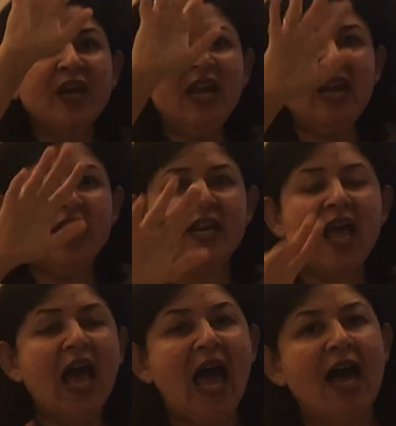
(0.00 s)
rain,
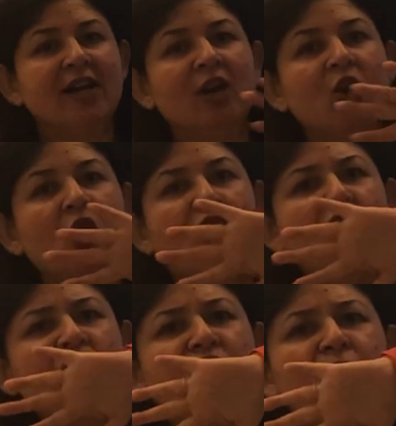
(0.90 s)
and
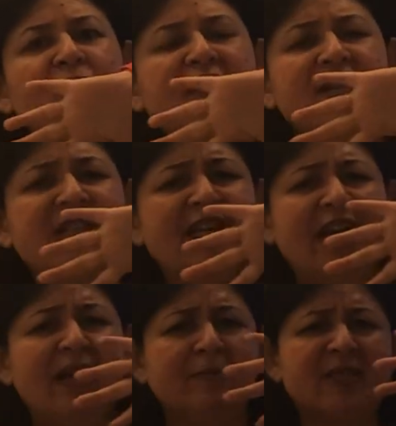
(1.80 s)
along with it
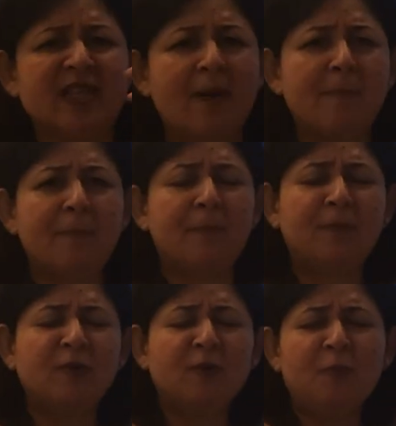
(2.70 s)
came some
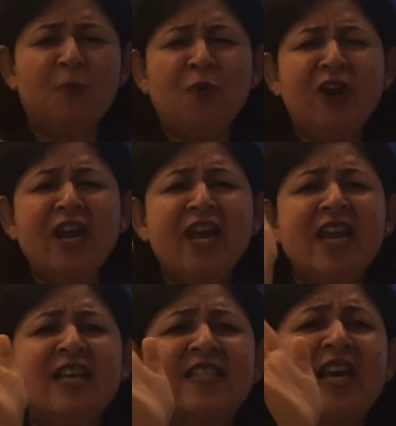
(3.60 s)

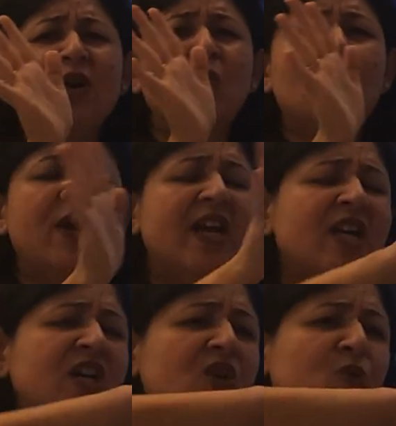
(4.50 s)
breeze and wind.